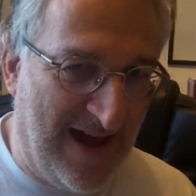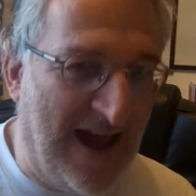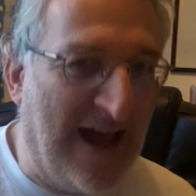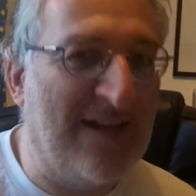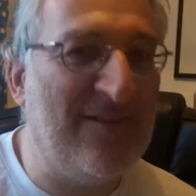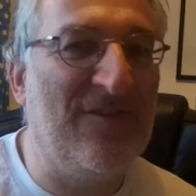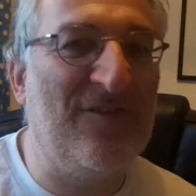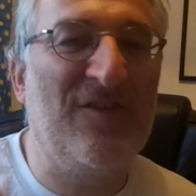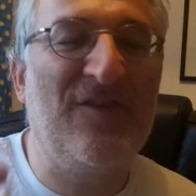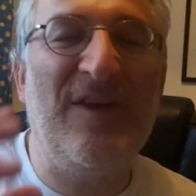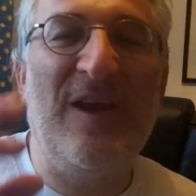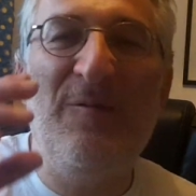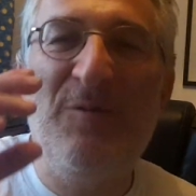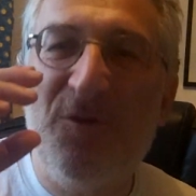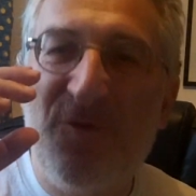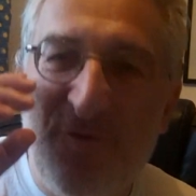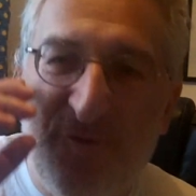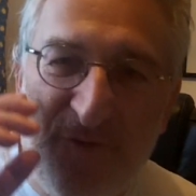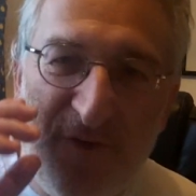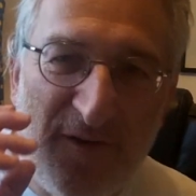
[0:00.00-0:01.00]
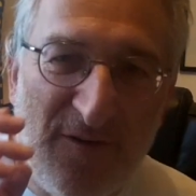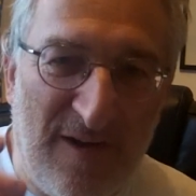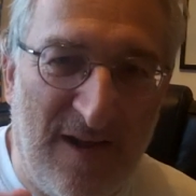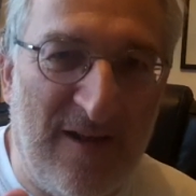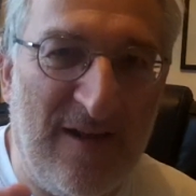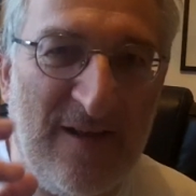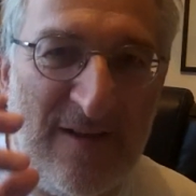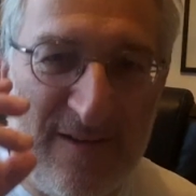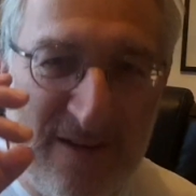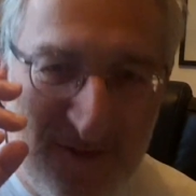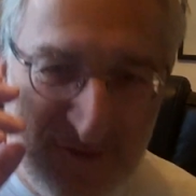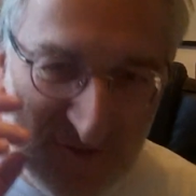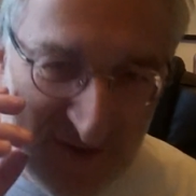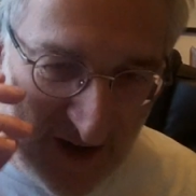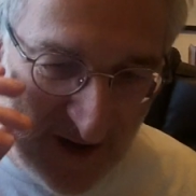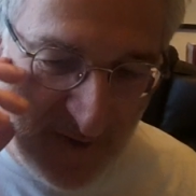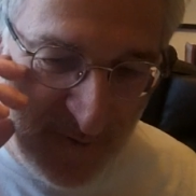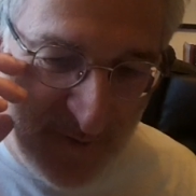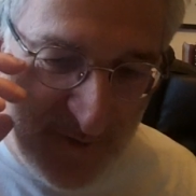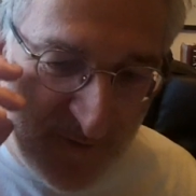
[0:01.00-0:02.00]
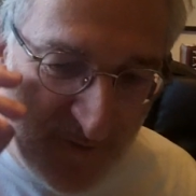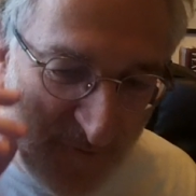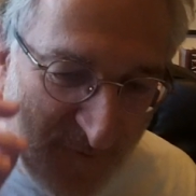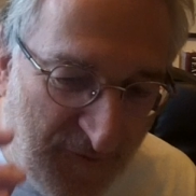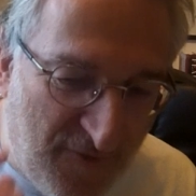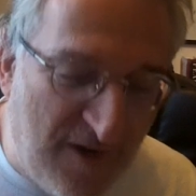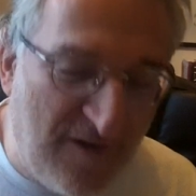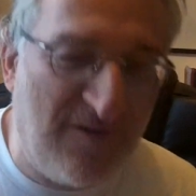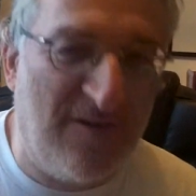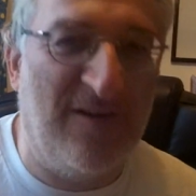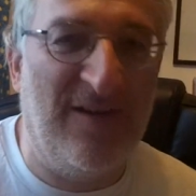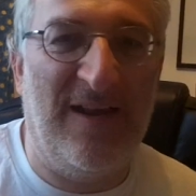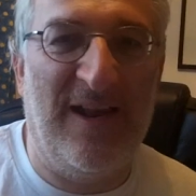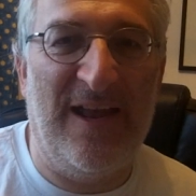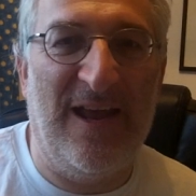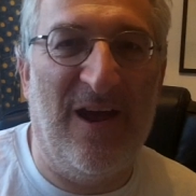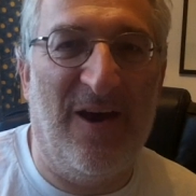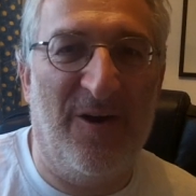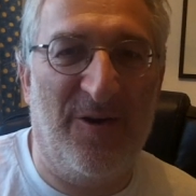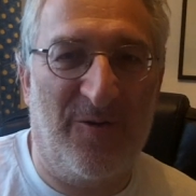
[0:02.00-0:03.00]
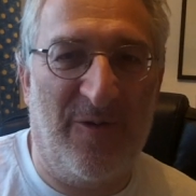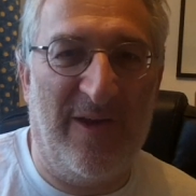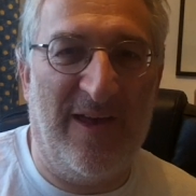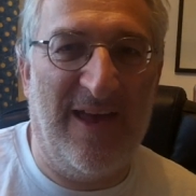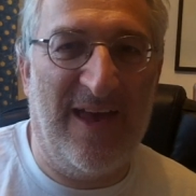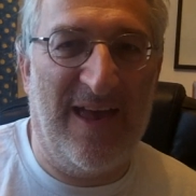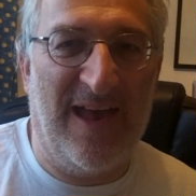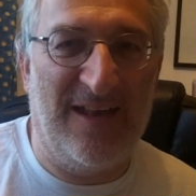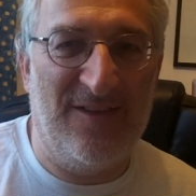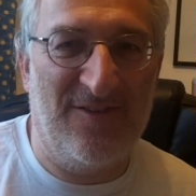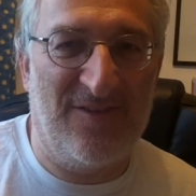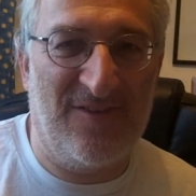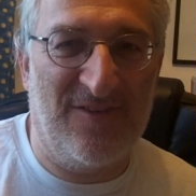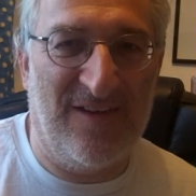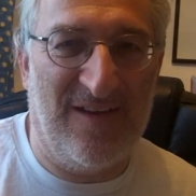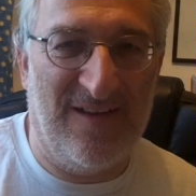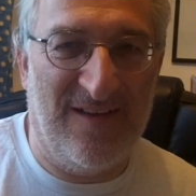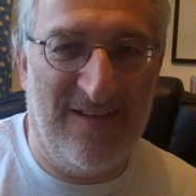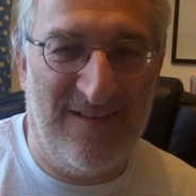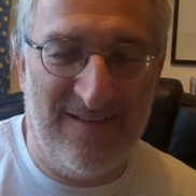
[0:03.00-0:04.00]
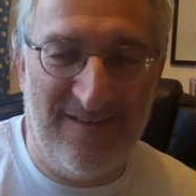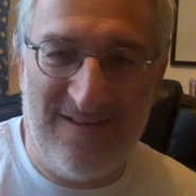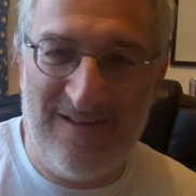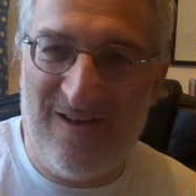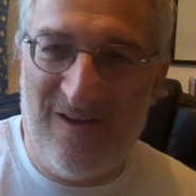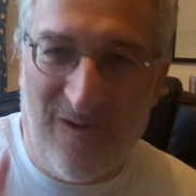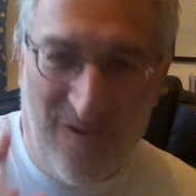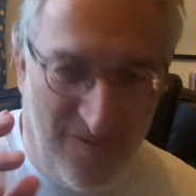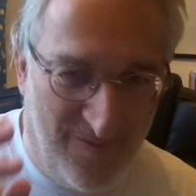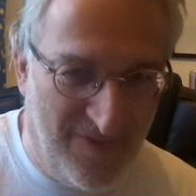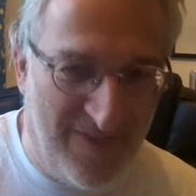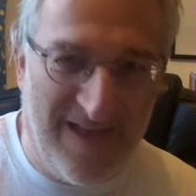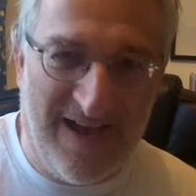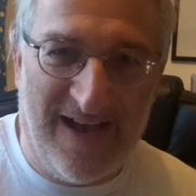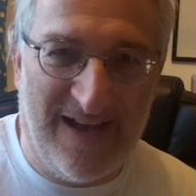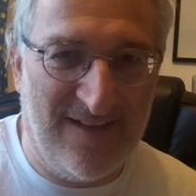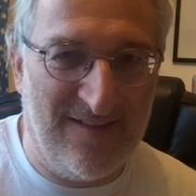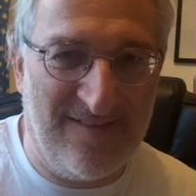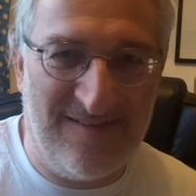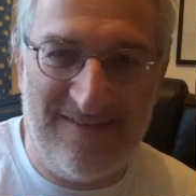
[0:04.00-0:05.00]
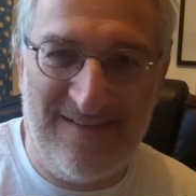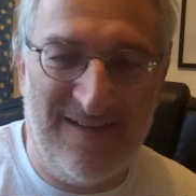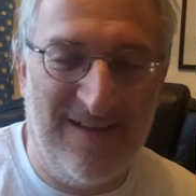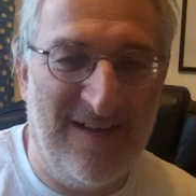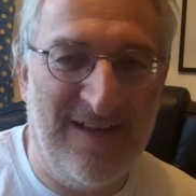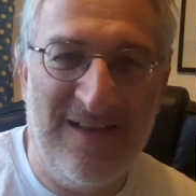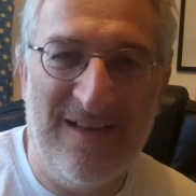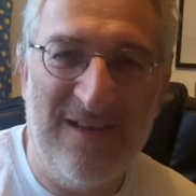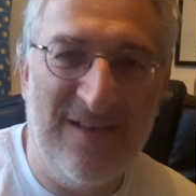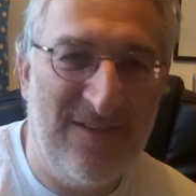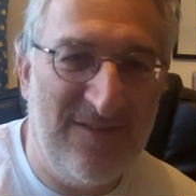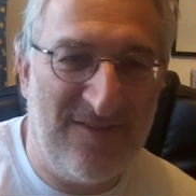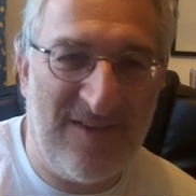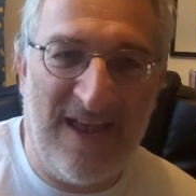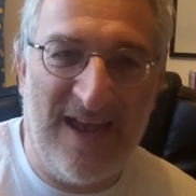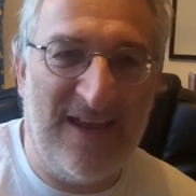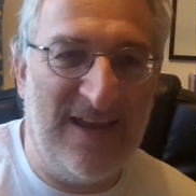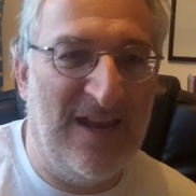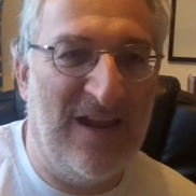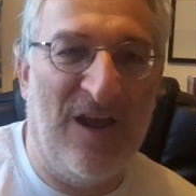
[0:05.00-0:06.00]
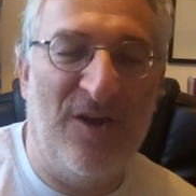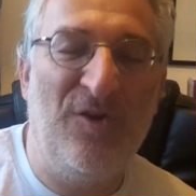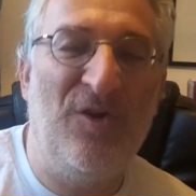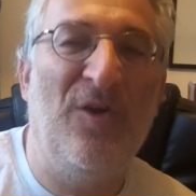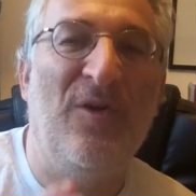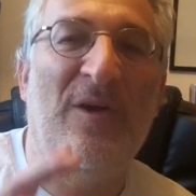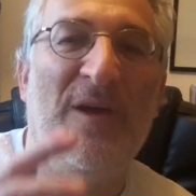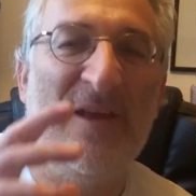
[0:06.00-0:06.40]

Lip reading: and Costello was virulently arguing against her on that, saying, you know,